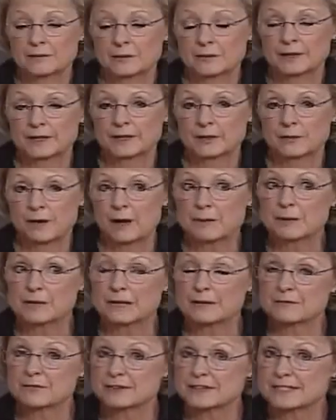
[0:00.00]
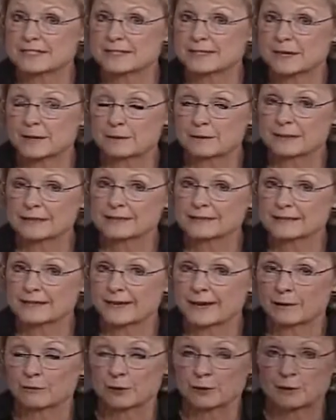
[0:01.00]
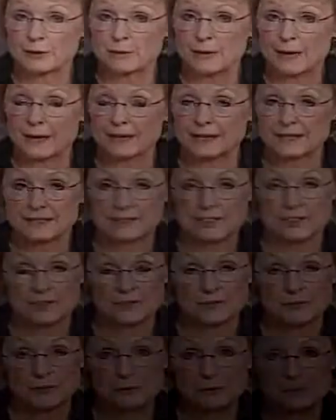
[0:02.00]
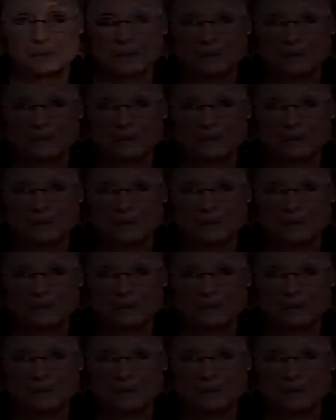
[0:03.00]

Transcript: we're going to wrap it up for this segment, and we'll be back in just a few